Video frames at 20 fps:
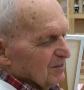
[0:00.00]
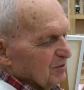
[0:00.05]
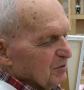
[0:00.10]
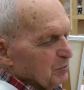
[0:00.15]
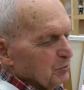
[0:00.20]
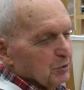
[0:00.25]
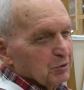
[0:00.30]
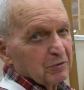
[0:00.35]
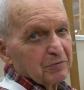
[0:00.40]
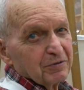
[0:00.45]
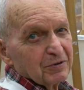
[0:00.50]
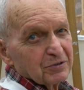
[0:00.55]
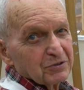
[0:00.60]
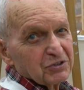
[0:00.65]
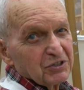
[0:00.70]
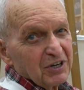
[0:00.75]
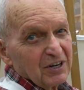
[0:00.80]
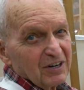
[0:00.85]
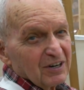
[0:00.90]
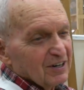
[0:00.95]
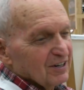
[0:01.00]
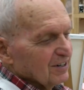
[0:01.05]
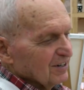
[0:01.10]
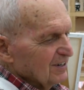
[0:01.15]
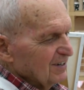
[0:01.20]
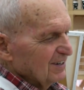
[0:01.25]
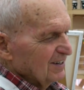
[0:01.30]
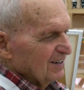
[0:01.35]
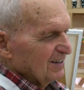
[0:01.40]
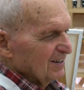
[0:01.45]
The beautiful
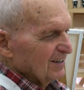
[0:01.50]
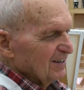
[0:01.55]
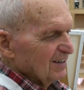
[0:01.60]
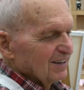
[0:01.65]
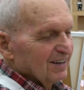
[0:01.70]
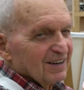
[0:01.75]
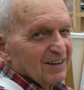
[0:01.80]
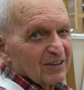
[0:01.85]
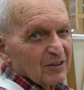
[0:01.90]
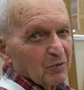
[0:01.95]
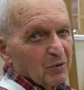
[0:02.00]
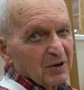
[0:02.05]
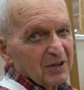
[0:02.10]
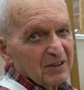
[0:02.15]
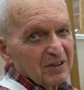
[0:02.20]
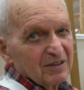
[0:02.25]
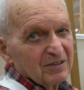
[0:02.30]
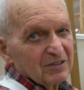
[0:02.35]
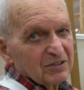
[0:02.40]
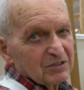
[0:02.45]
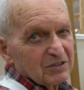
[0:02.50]
chair, the way the